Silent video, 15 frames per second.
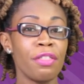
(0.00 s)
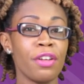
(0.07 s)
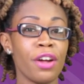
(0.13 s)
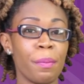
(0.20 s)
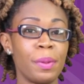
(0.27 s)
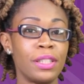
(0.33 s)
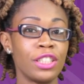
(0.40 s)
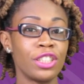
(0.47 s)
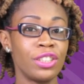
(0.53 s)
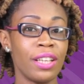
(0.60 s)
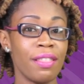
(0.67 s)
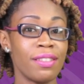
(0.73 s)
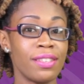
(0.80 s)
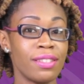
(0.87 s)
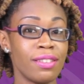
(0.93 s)
They are
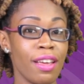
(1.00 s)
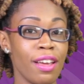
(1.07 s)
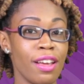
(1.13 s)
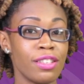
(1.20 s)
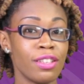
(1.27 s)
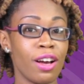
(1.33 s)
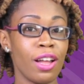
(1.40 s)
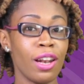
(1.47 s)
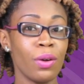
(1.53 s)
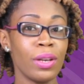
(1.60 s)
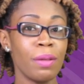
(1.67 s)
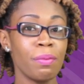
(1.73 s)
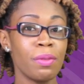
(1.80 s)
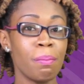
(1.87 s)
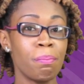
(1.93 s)
petitioning the state to allow
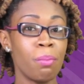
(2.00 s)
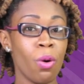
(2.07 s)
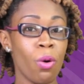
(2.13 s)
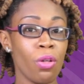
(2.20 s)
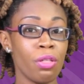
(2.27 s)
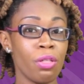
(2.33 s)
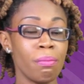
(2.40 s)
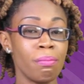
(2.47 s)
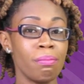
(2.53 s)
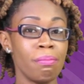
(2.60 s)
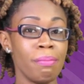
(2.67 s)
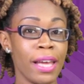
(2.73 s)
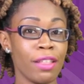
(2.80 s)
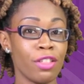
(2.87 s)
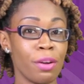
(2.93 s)
them to both
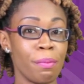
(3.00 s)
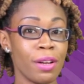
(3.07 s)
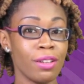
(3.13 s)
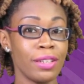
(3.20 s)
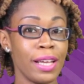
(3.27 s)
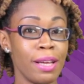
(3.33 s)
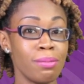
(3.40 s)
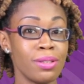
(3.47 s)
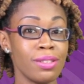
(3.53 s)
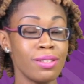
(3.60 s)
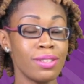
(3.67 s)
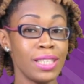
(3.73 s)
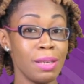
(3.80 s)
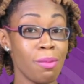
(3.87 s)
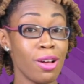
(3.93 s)
make their middle names
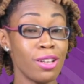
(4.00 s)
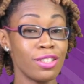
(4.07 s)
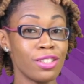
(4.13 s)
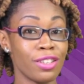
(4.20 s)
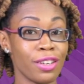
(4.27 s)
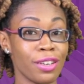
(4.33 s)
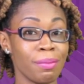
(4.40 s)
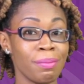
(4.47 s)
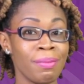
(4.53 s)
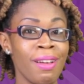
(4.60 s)
Sea Monster.